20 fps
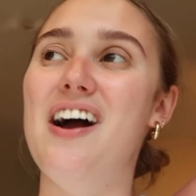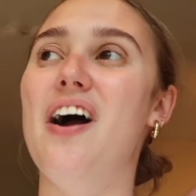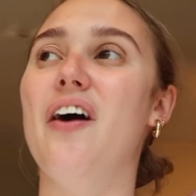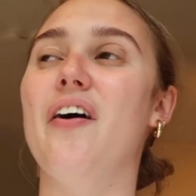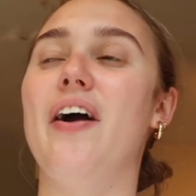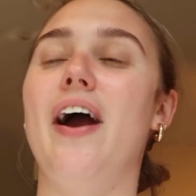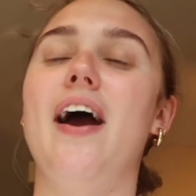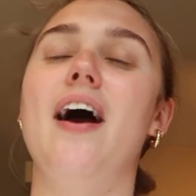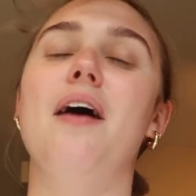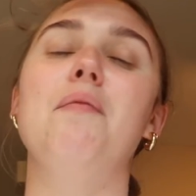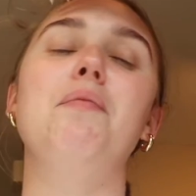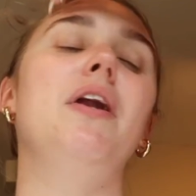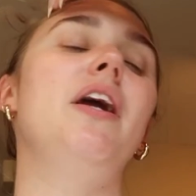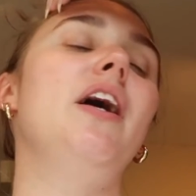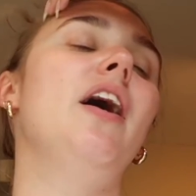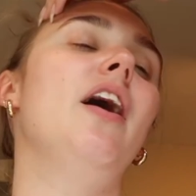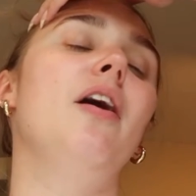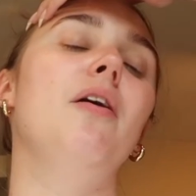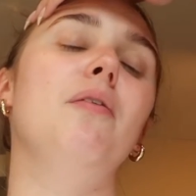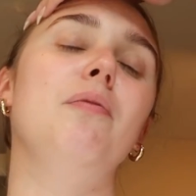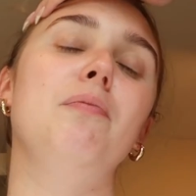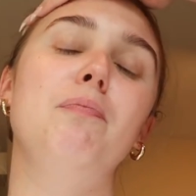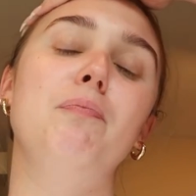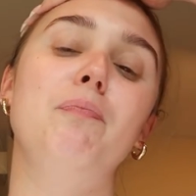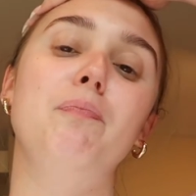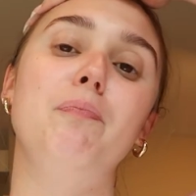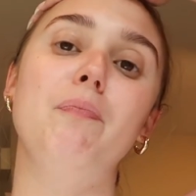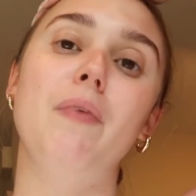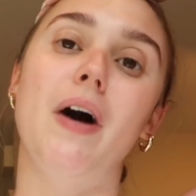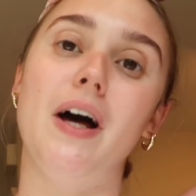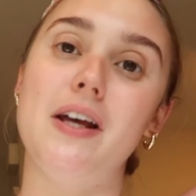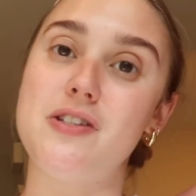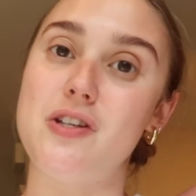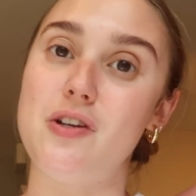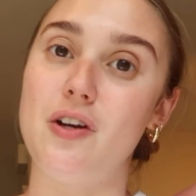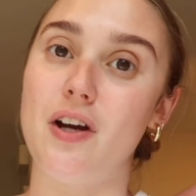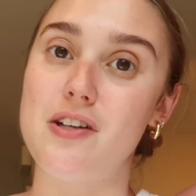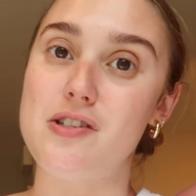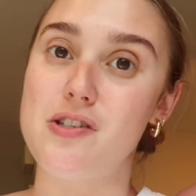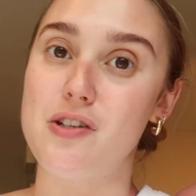Okay, I'm gonna go. I'll
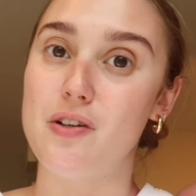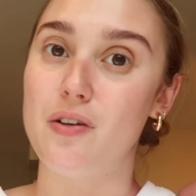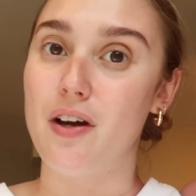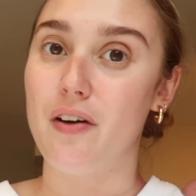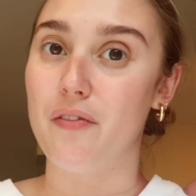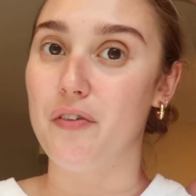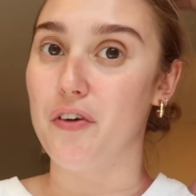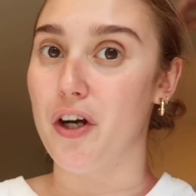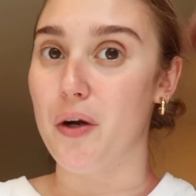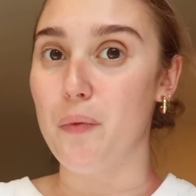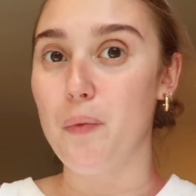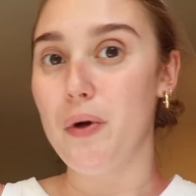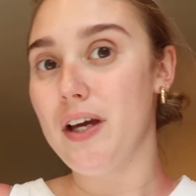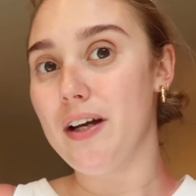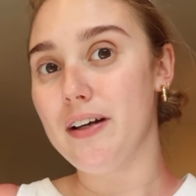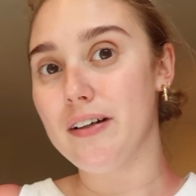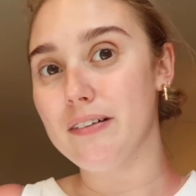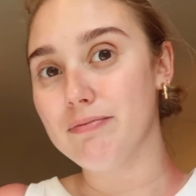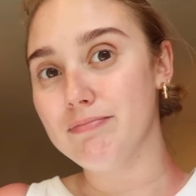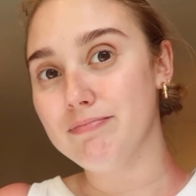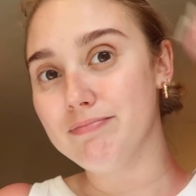see you guys soon. Have a great week.